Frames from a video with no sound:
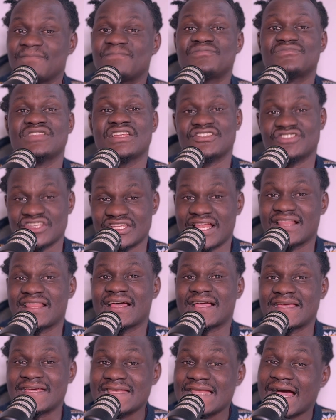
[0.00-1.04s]
there's another
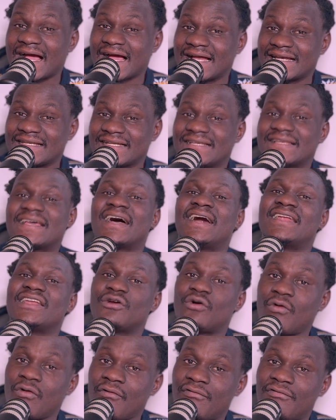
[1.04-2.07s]
kindergarten can
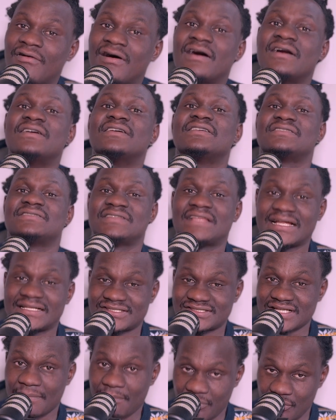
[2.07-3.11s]
offer that
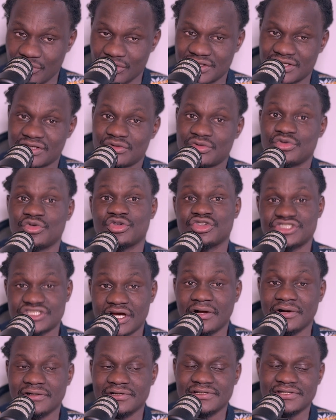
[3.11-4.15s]
support to your
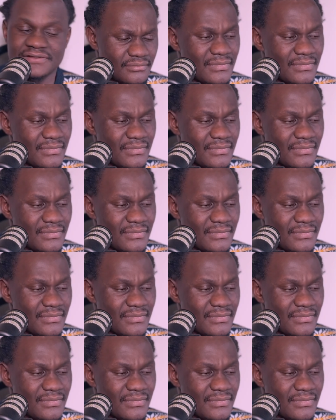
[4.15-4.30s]
child.